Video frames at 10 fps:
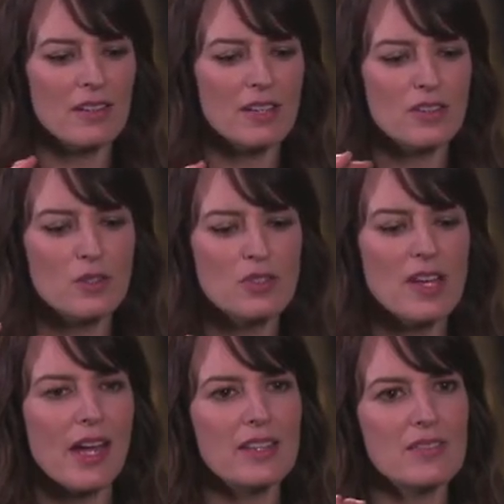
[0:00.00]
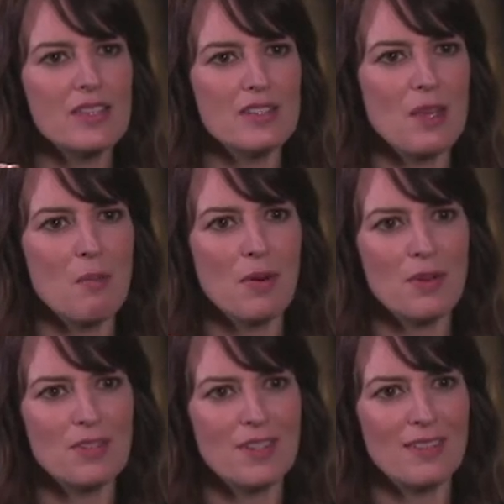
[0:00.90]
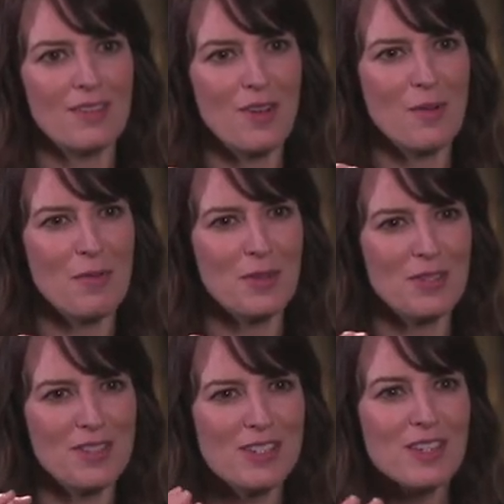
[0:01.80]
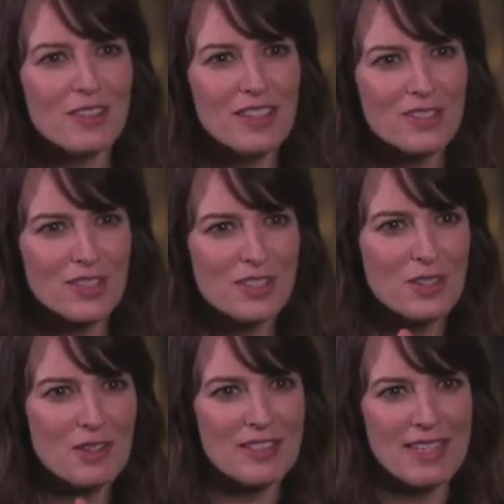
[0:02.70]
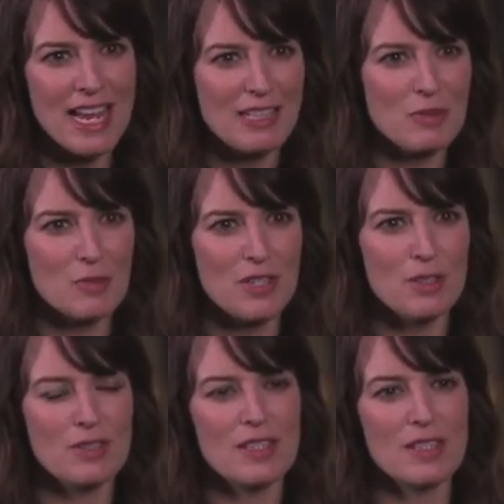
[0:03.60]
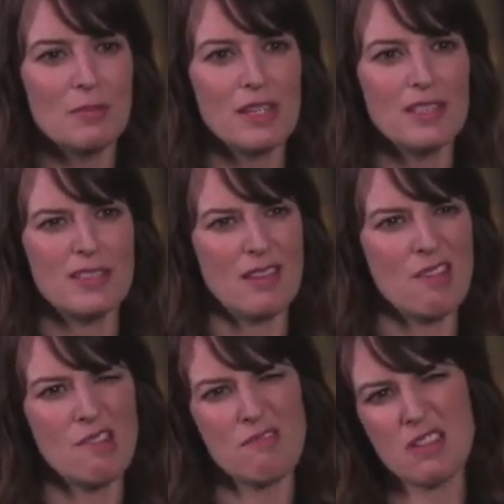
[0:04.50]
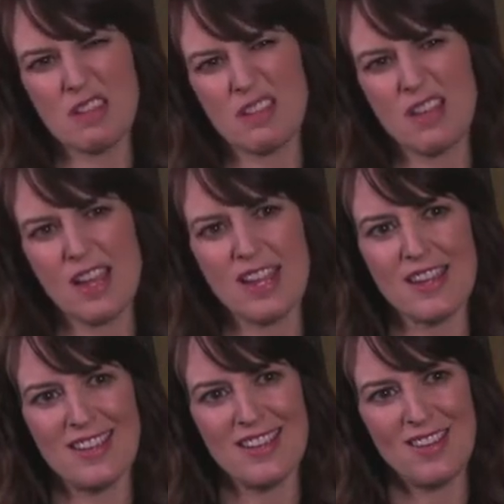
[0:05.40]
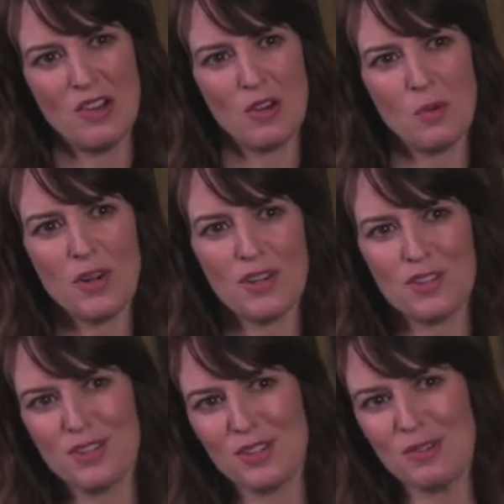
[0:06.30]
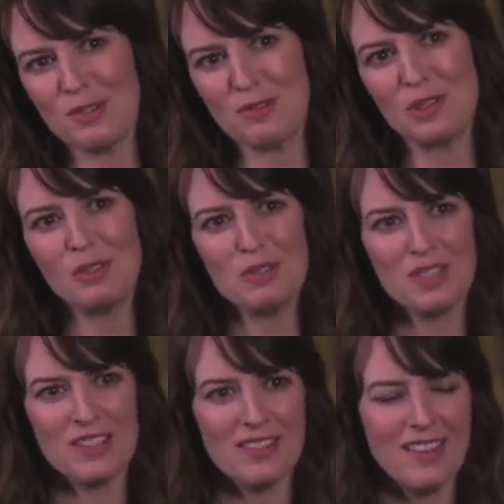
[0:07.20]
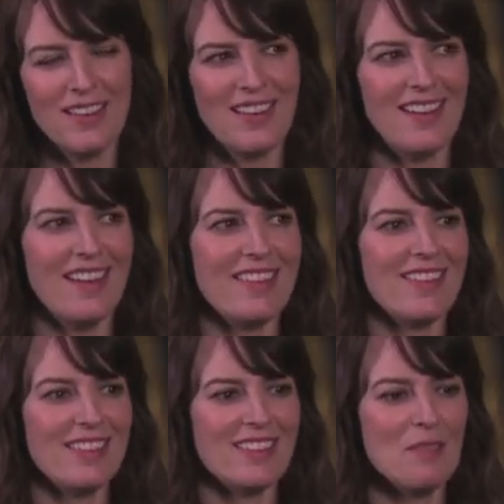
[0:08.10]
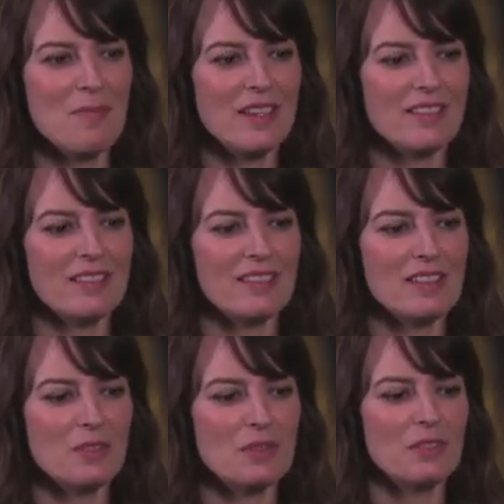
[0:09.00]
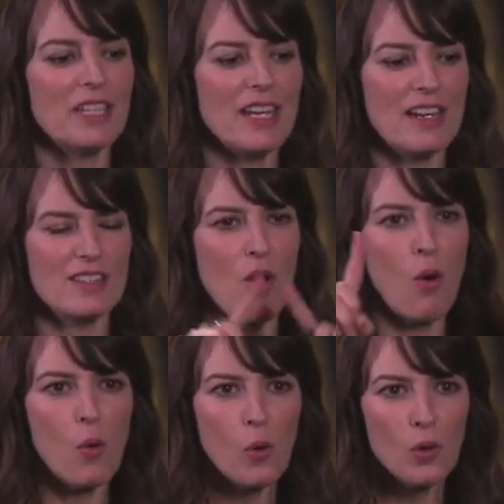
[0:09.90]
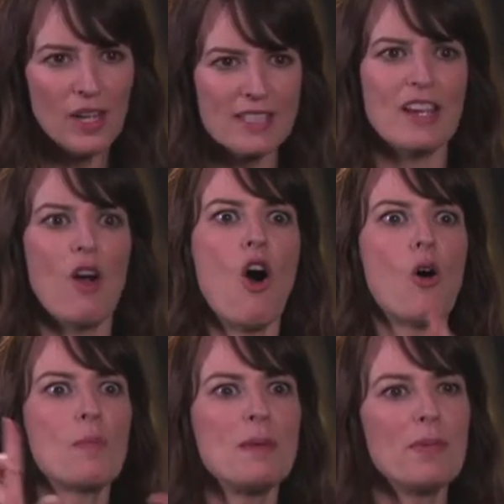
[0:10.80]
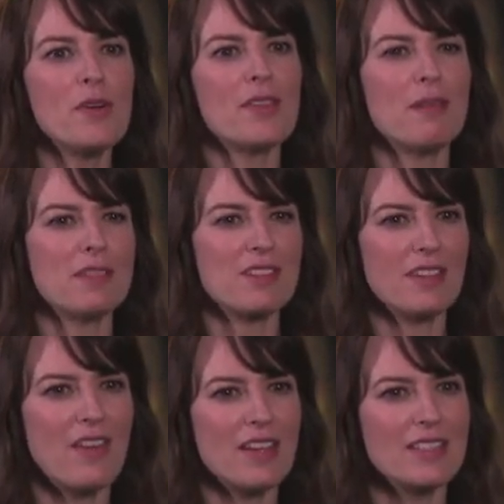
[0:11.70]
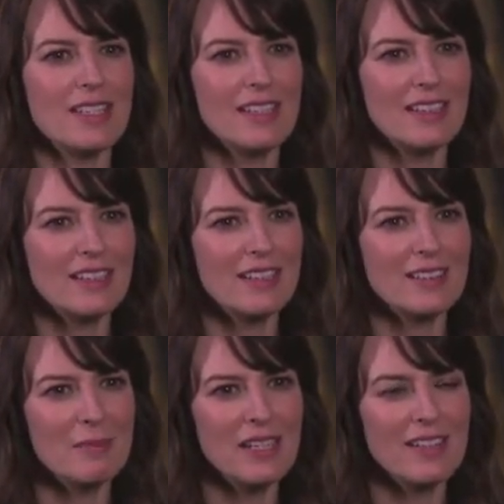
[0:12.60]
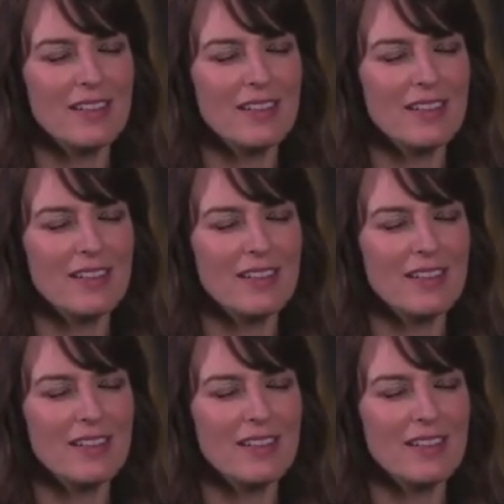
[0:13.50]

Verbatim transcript: two sides of the same person almost. You know, they start to do this dance where you see the places that you're really tight or where you're too loose, and there's something like sort of looking at it as a whole, as like all people. That was really fascinating to me.